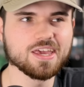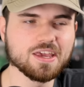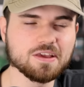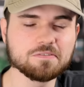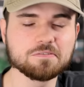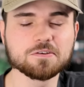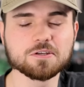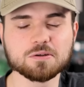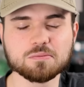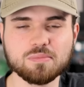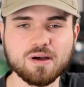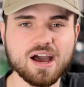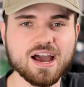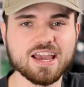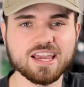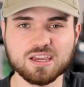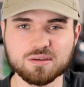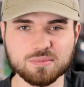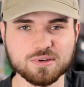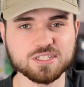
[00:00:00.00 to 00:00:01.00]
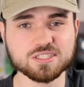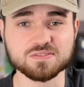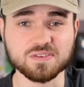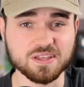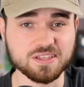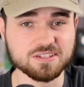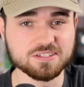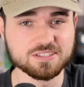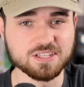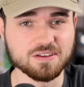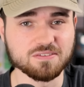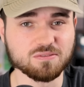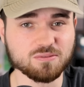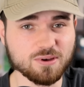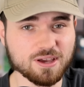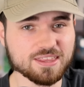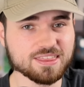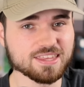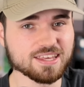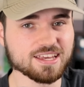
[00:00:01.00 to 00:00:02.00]
If you're buying a bunch of other stuff
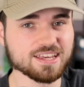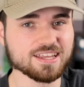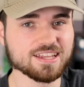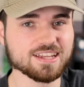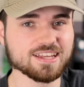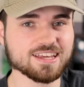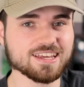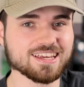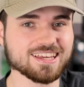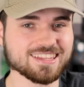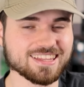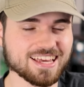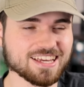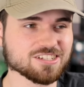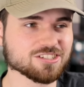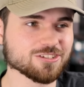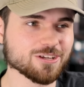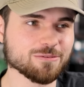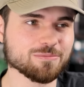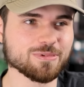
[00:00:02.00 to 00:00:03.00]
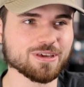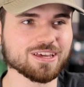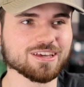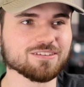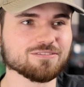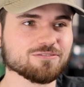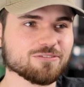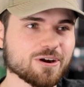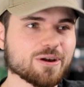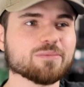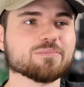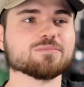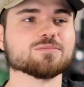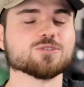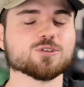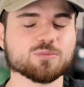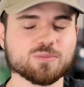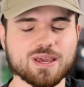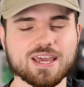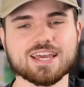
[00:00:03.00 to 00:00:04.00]
with it, in that shipping from
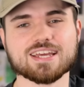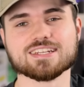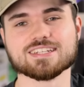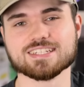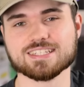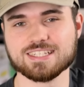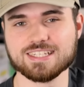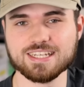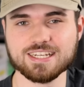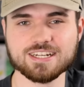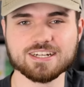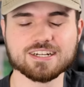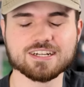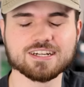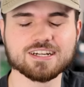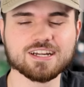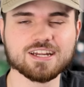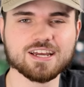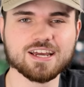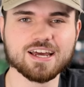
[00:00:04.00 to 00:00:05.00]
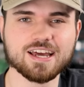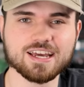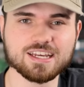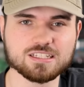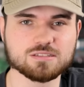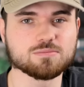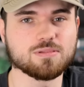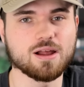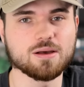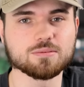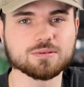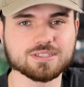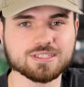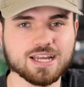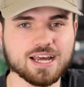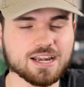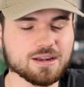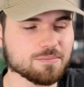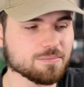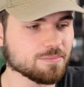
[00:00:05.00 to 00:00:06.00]
Japan to here, it's probably
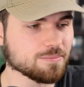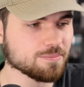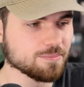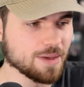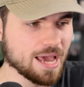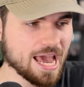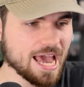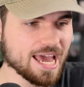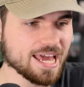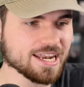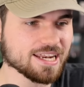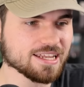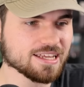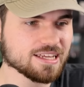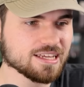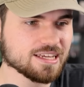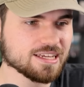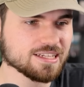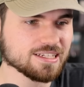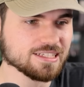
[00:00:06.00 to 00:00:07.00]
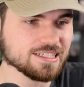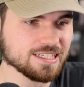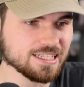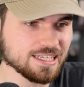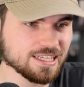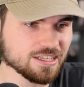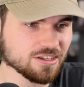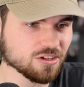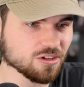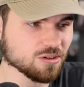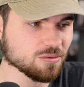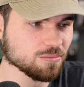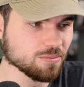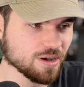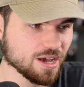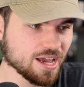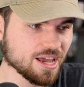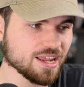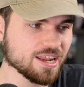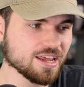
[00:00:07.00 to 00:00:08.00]
not a bad deal.
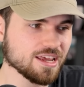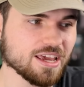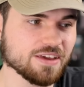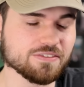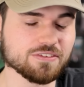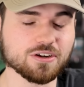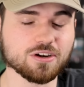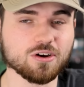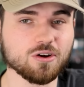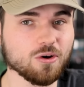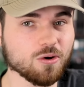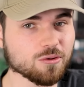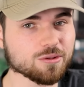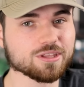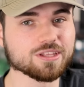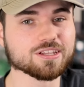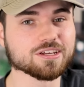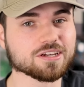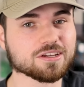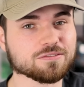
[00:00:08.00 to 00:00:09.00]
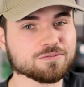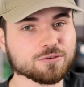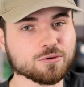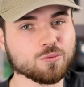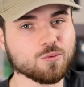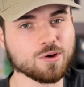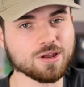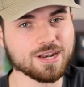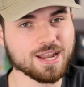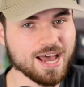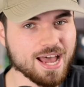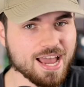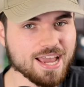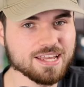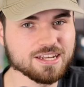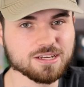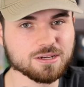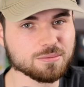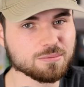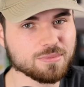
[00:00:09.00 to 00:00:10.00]
But if you're only looking for one
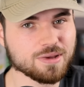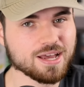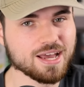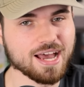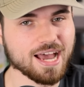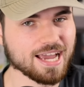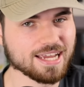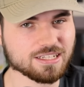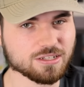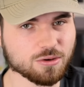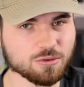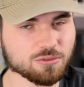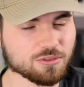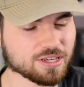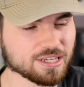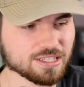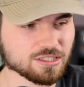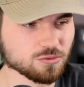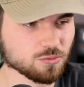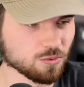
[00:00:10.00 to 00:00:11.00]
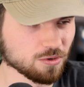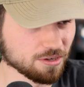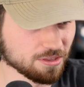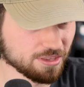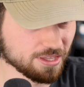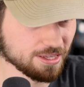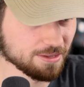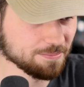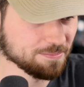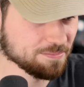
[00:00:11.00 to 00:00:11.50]
item, I don't think it's worth it.